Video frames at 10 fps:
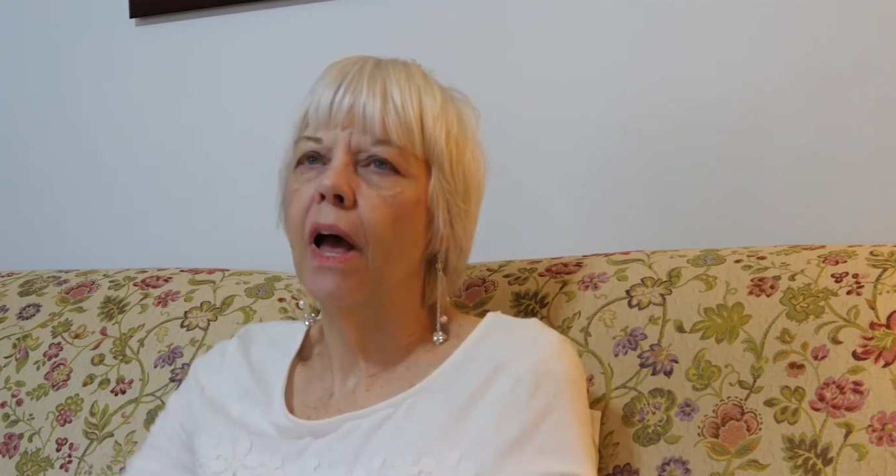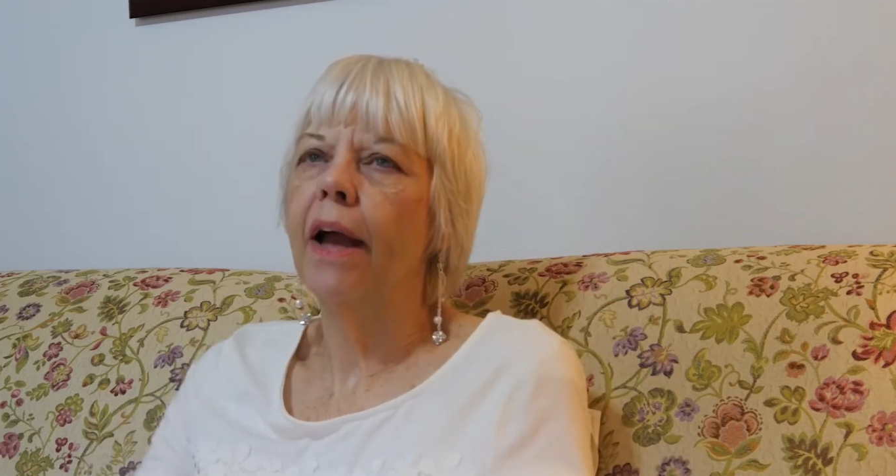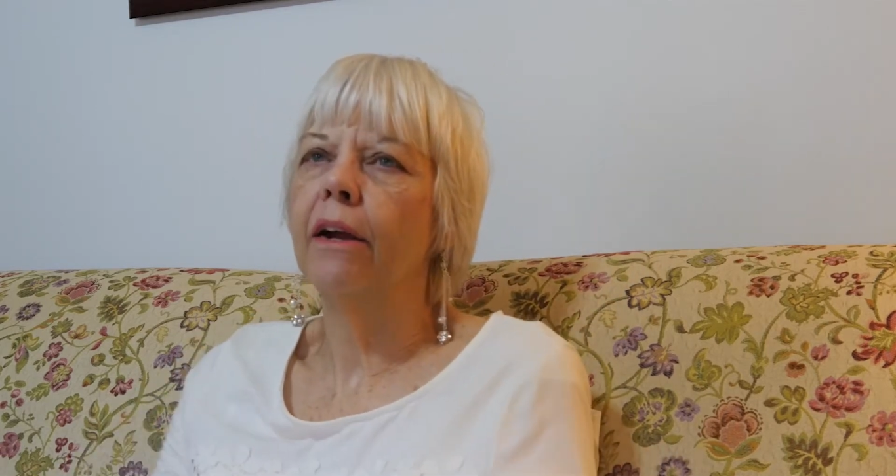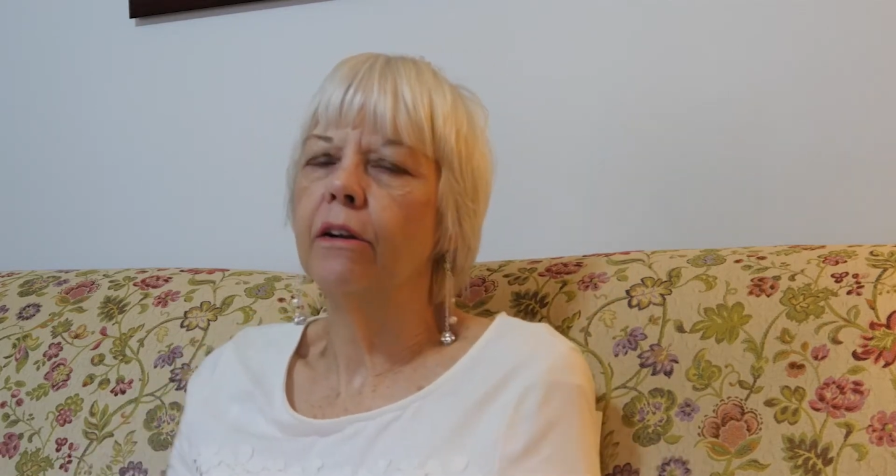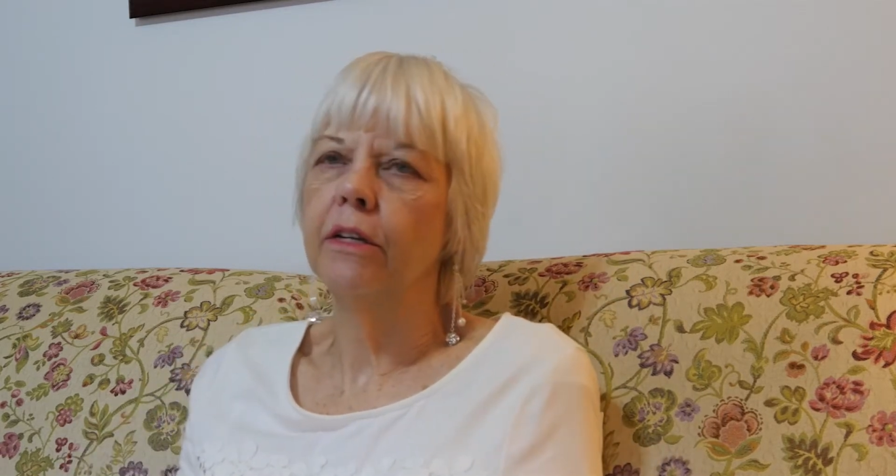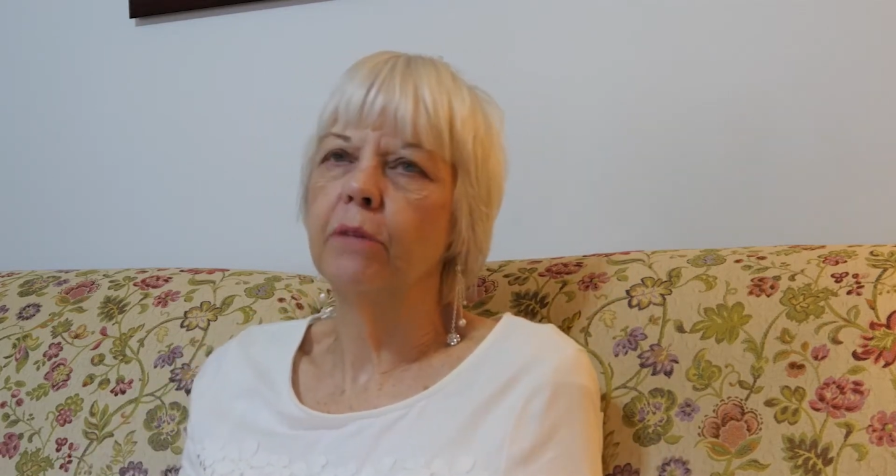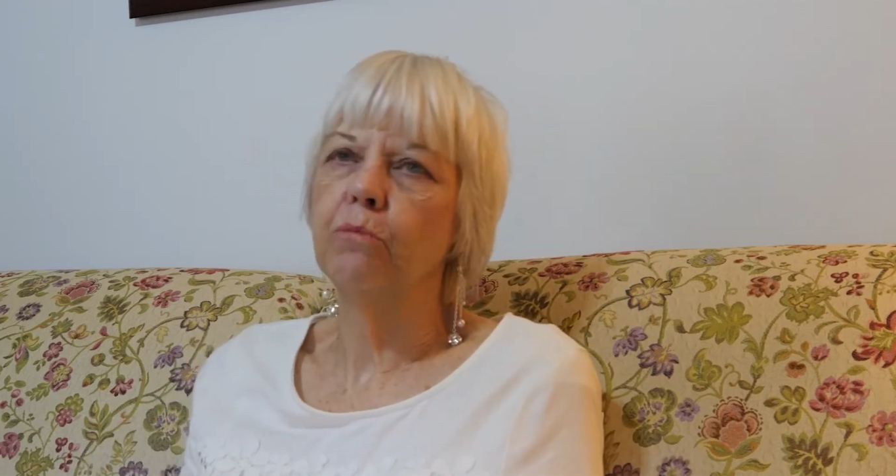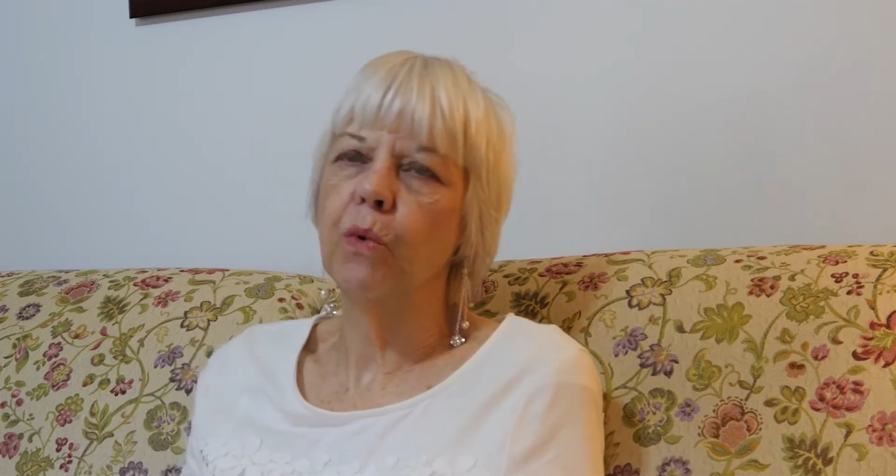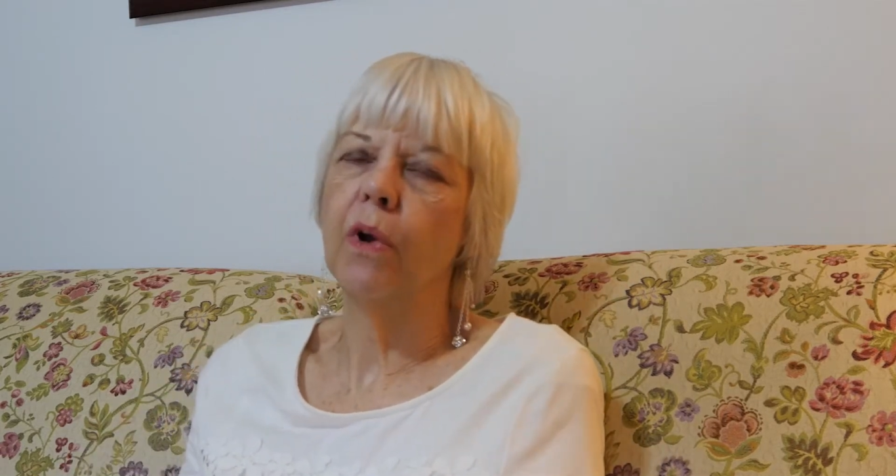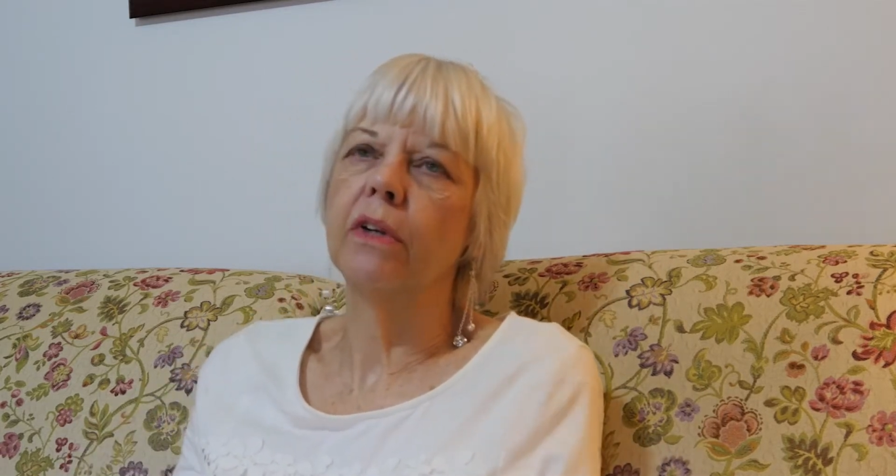
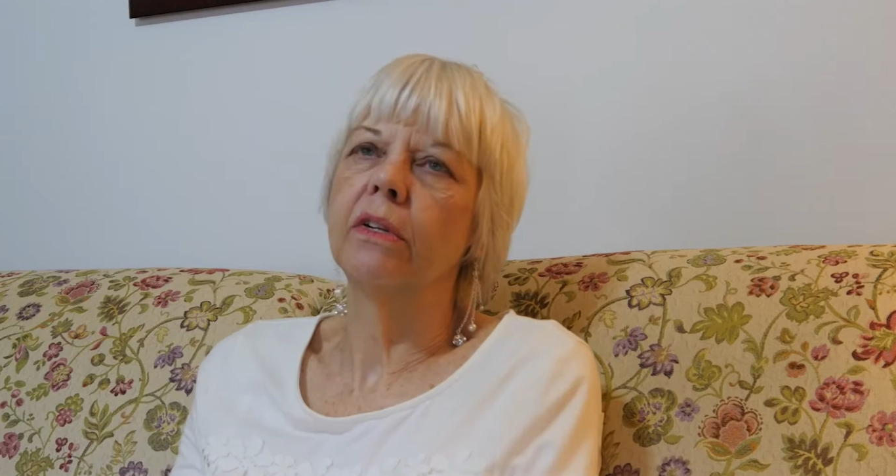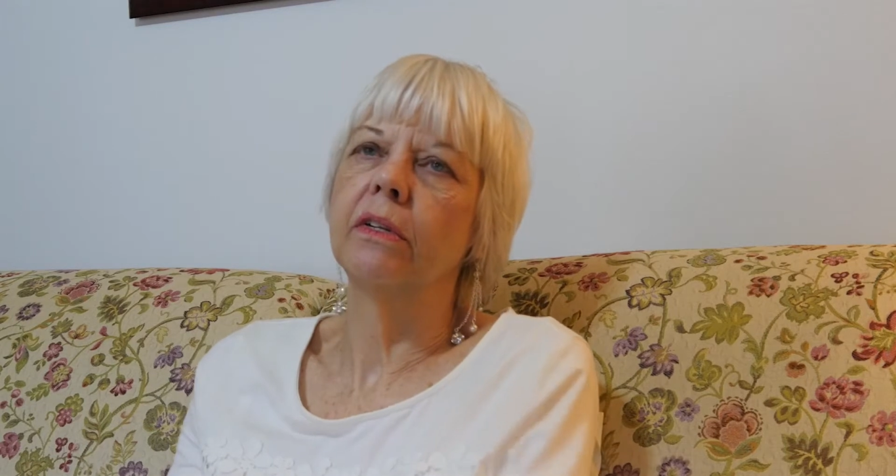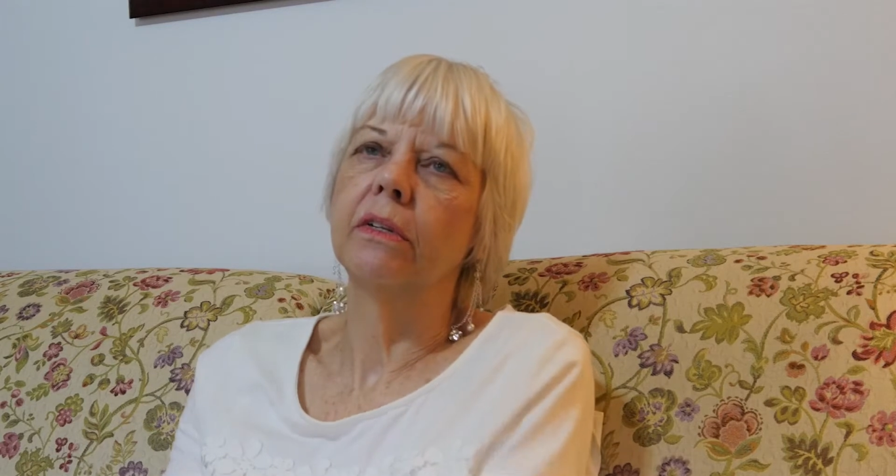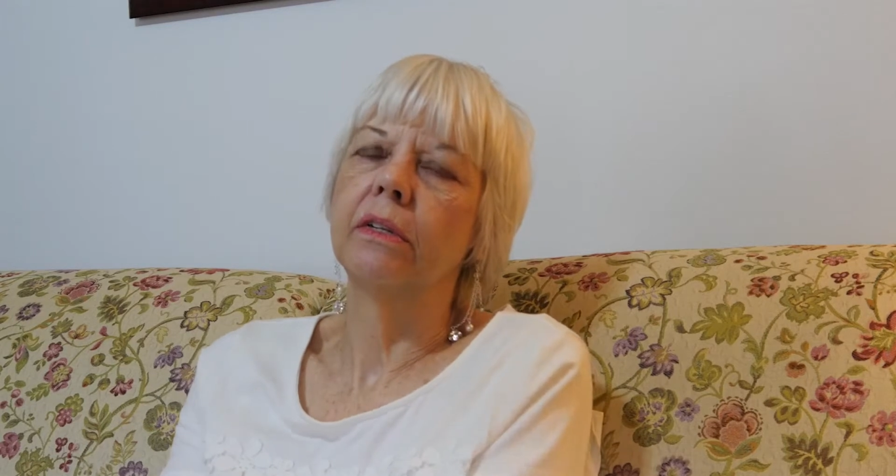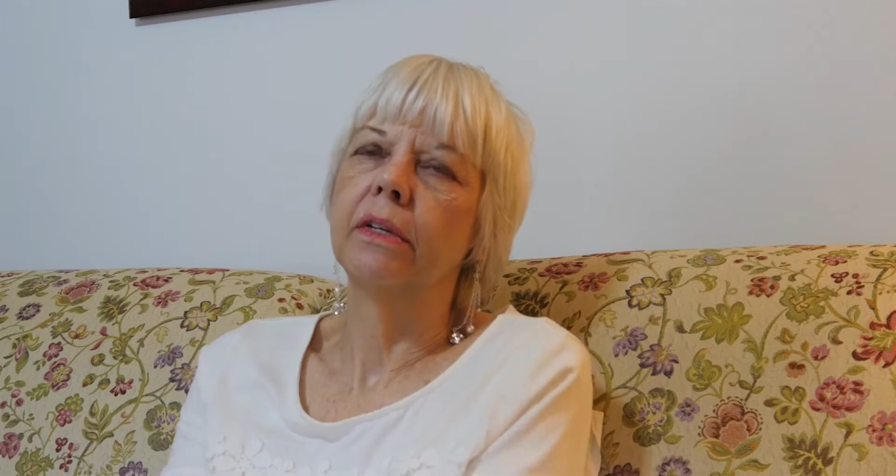ironing board, and